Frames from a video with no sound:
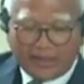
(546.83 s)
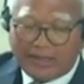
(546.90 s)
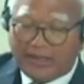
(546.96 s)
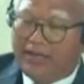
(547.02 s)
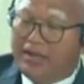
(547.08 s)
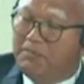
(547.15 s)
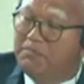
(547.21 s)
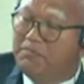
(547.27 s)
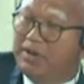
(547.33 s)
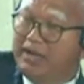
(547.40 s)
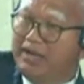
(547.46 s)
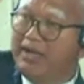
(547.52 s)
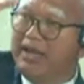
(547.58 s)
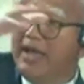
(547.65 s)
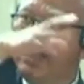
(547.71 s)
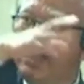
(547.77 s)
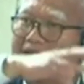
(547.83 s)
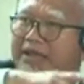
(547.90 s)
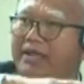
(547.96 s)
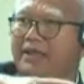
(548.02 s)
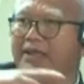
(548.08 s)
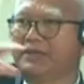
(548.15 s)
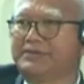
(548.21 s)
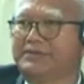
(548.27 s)
in Bernihat
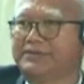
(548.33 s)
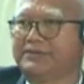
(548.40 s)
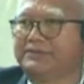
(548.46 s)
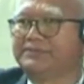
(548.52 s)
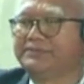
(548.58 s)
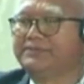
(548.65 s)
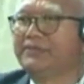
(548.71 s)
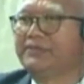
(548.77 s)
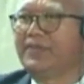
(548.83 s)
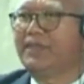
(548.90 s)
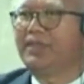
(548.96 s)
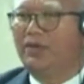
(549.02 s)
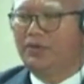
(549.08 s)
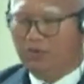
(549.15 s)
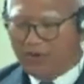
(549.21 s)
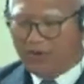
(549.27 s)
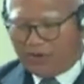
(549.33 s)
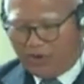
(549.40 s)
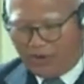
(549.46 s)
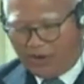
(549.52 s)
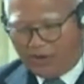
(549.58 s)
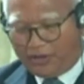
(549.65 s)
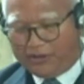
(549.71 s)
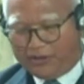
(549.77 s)
areas, when
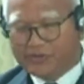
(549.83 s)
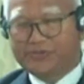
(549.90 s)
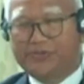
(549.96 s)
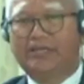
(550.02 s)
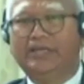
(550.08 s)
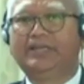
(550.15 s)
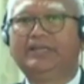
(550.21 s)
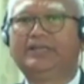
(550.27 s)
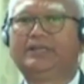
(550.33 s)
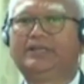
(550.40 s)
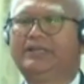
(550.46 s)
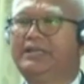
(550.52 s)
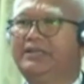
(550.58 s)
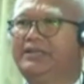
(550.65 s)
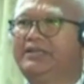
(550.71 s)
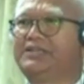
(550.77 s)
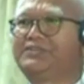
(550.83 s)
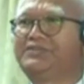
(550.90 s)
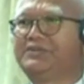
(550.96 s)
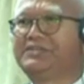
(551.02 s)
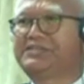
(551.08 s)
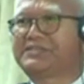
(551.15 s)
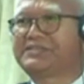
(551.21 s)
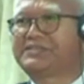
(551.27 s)
all those
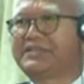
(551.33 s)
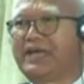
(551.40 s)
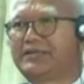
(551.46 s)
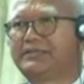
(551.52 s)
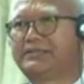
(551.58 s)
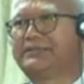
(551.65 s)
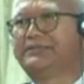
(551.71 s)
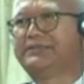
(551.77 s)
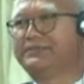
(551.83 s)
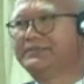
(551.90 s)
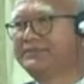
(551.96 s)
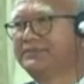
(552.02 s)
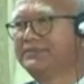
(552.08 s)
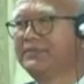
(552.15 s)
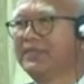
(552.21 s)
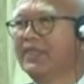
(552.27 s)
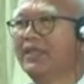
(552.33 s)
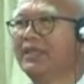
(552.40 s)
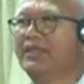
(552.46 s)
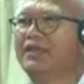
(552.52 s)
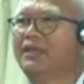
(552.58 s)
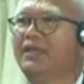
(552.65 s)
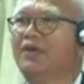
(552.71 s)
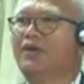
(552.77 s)
industries started,
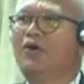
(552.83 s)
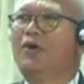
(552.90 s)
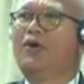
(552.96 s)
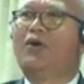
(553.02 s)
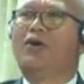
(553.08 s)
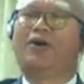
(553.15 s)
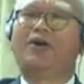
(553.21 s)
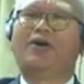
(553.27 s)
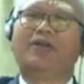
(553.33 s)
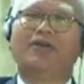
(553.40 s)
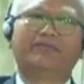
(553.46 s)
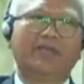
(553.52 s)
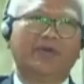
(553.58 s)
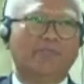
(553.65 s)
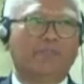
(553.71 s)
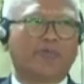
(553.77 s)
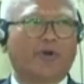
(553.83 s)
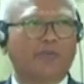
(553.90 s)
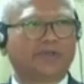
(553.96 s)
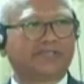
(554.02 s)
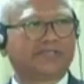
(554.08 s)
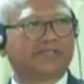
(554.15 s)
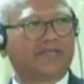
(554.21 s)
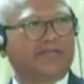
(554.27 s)
all of them
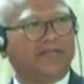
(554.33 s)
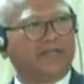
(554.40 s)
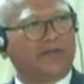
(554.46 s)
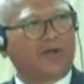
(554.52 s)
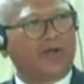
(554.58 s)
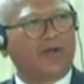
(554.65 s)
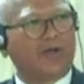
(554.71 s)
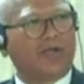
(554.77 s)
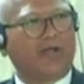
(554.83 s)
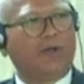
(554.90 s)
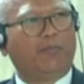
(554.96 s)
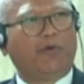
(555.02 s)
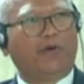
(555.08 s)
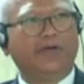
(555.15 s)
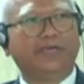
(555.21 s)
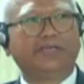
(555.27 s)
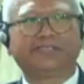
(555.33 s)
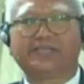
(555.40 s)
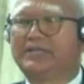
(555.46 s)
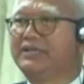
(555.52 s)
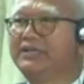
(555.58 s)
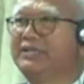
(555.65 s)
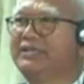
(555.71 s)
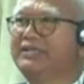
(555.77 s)
promised that the local boys
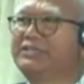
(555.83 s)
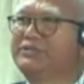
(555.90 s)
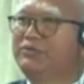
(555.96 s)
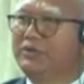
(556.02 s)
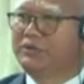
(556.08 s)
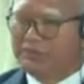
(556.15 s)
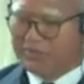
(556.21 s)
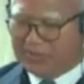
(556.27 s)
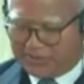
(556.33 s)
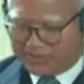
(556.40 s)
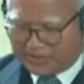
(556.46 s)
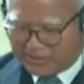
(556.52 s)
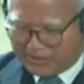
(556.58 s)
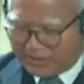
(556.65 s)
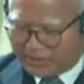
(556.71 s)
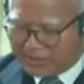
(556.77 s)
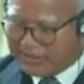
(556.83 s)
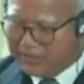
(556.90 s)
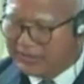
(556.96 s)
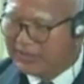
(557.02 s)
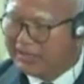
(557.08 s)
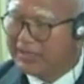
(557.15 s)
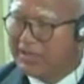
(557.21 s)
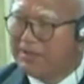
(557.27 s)
and girls will be
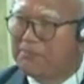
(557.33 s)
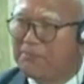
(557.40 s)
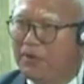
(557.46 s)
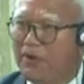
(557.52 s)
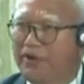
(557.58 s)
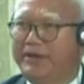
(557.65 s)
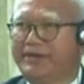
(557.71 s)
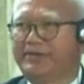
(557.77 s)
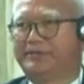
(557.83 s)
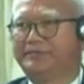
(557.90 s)
employed.